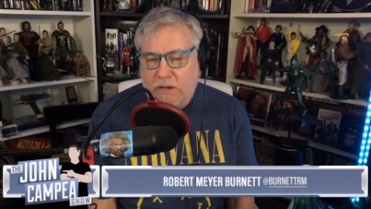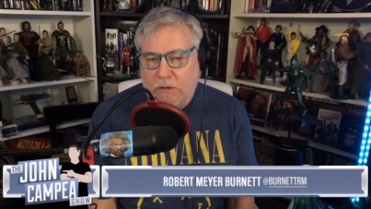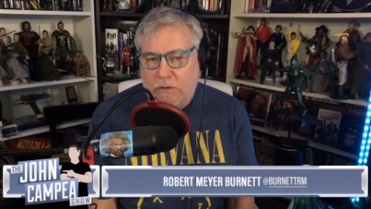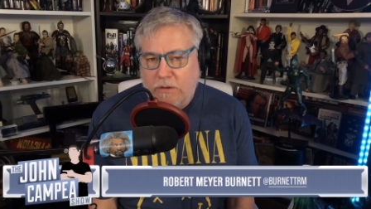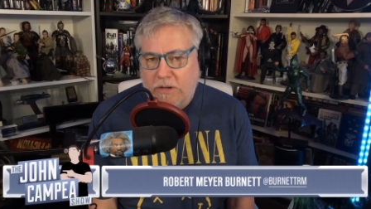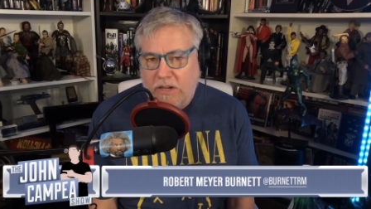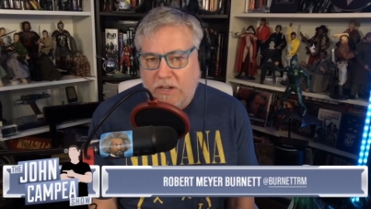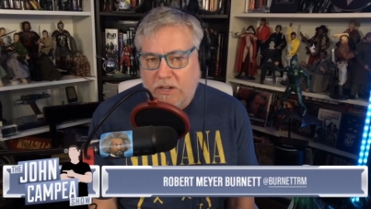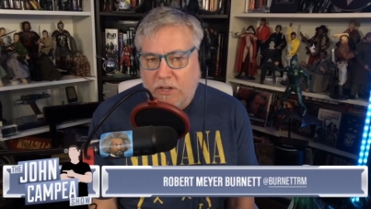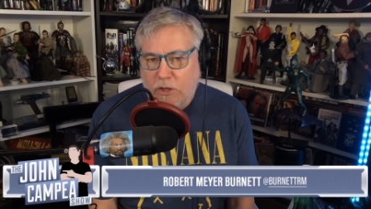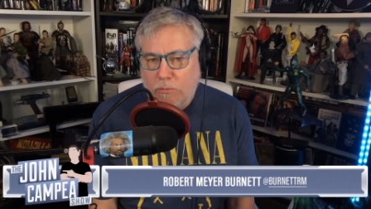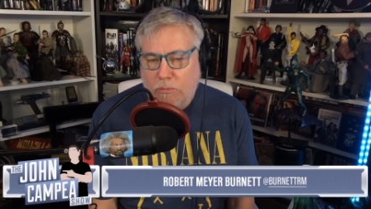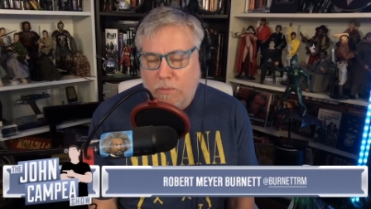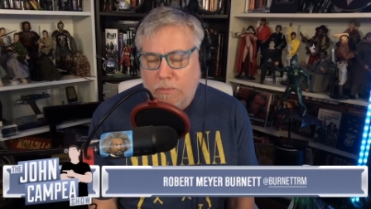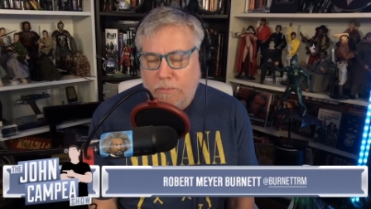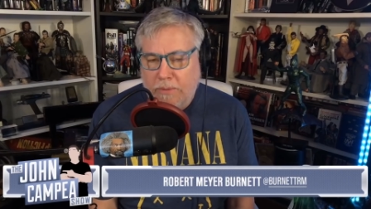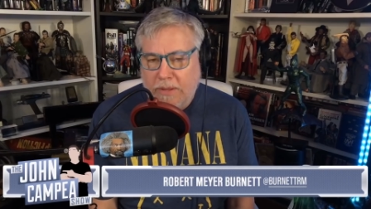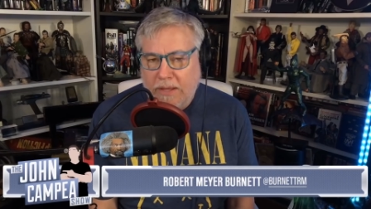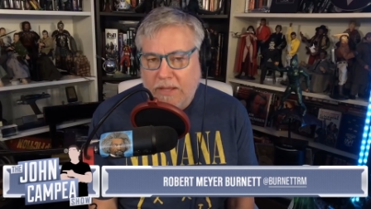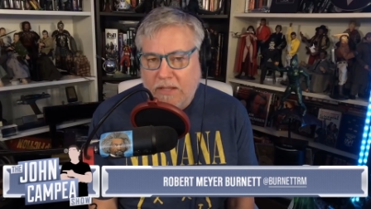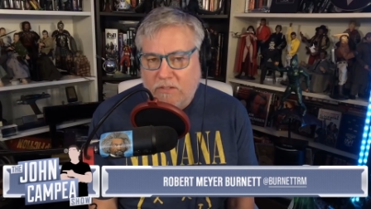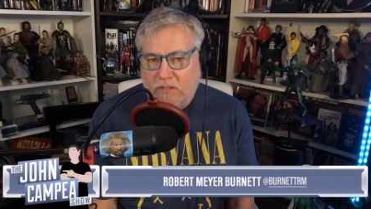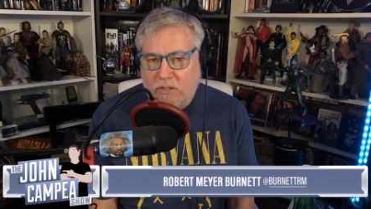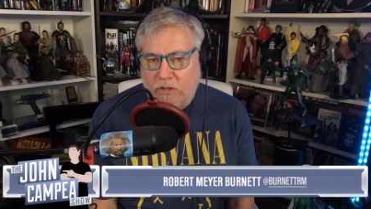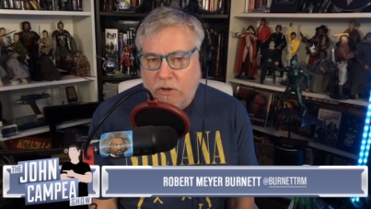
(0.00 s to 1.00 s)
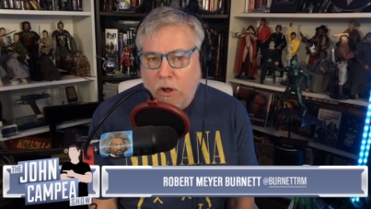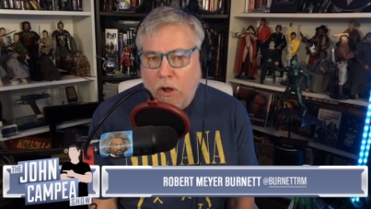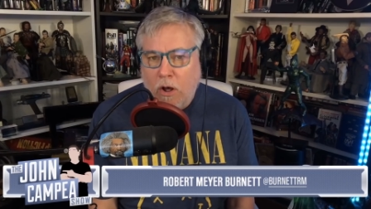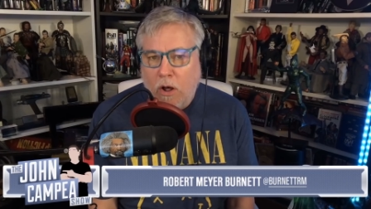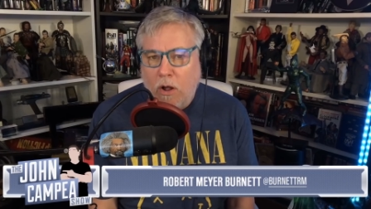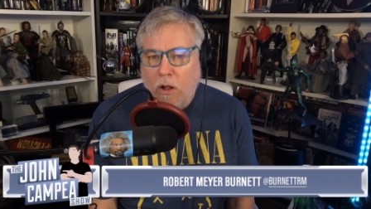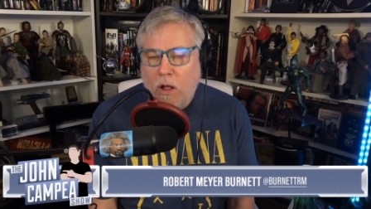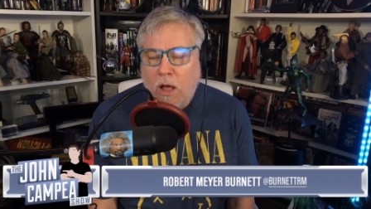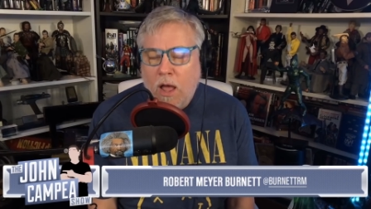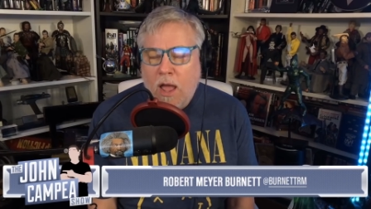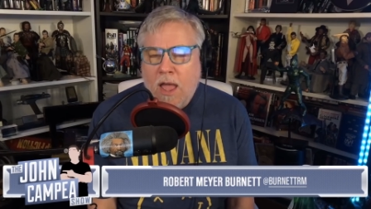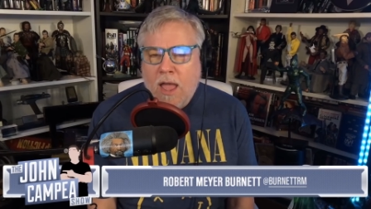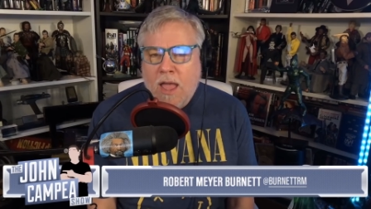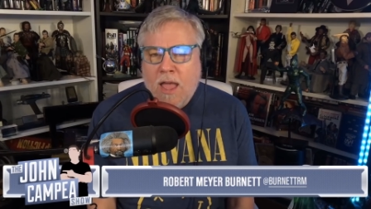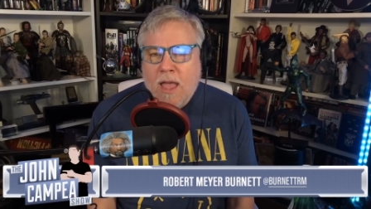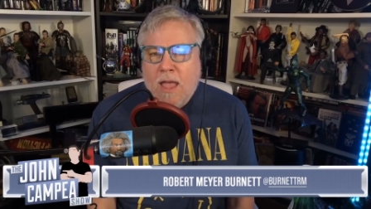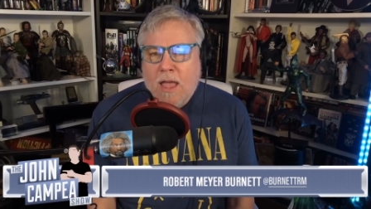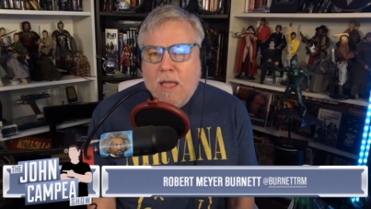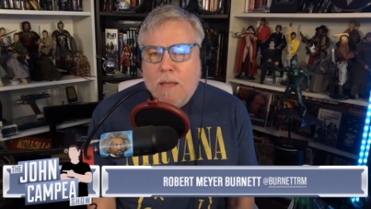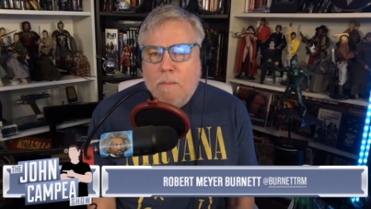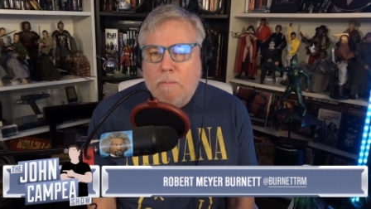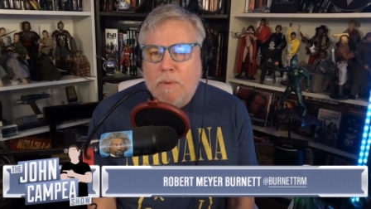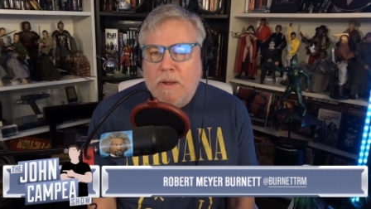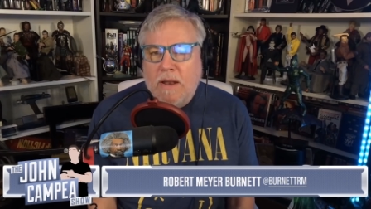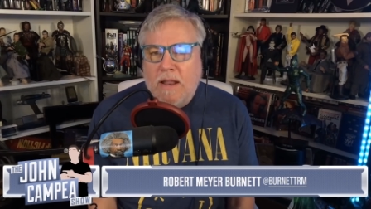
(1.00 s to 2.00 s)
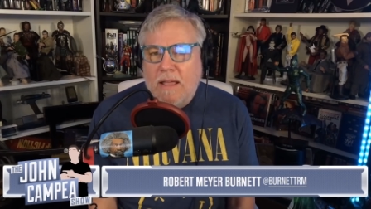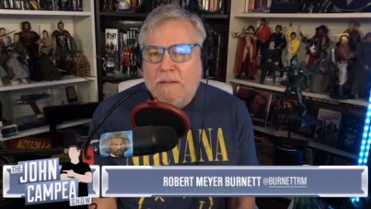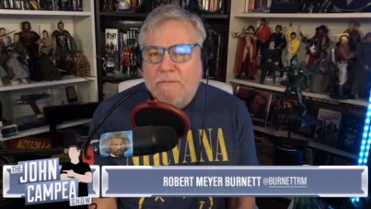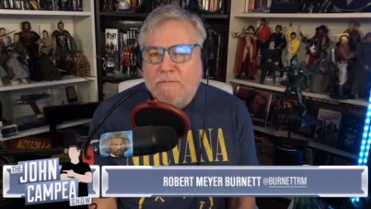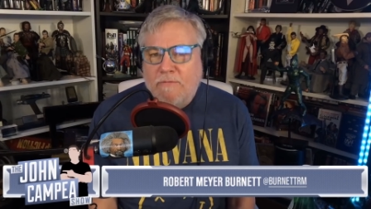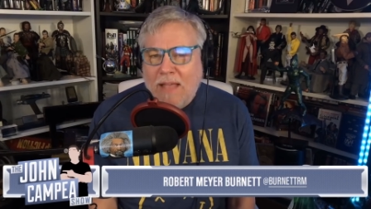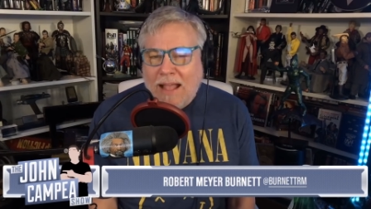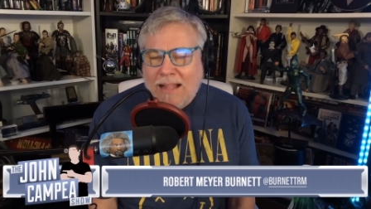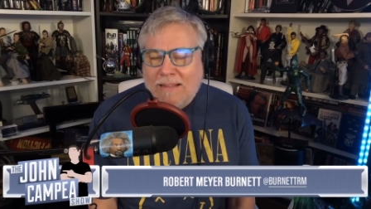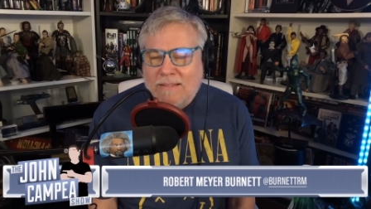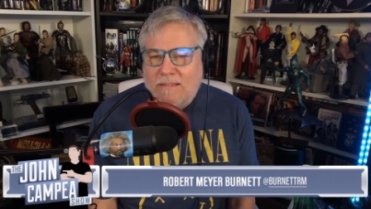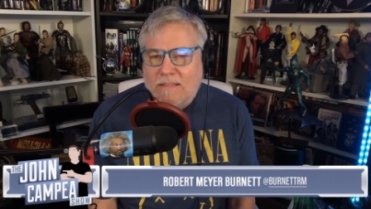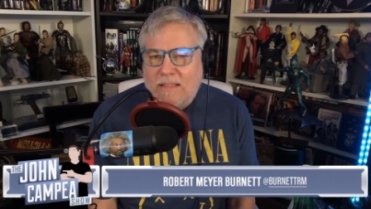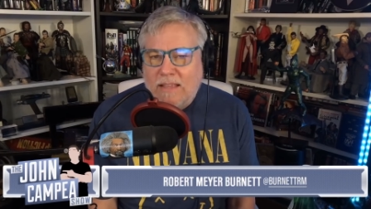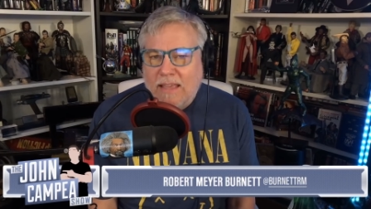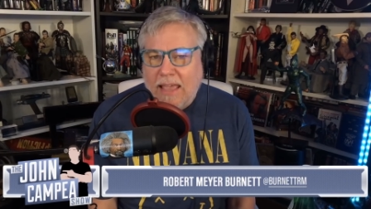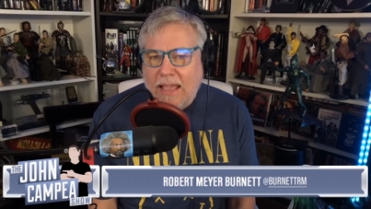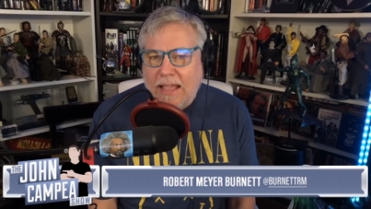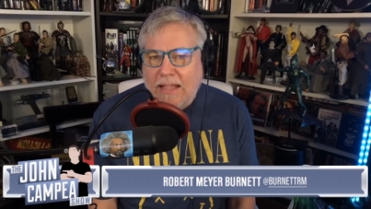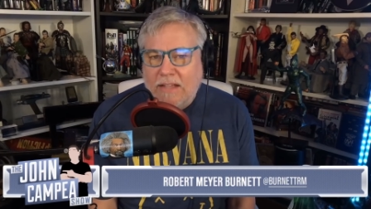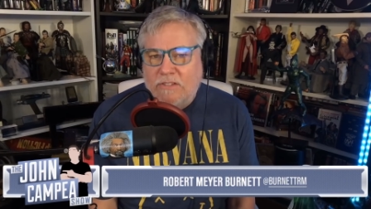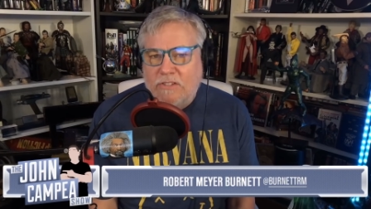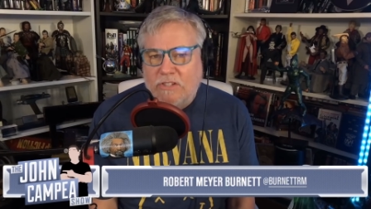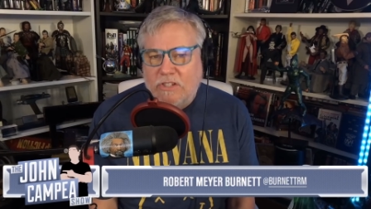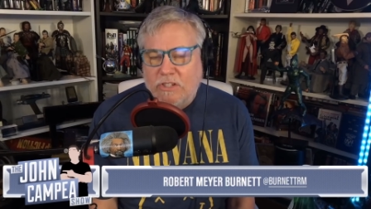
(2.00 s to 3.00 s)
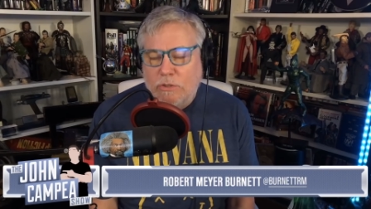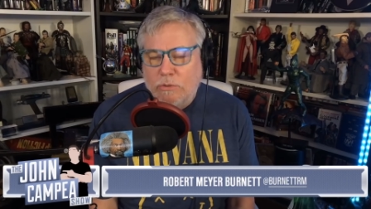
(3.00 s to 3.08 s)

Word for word: don't need human beings at all. But if that's the case,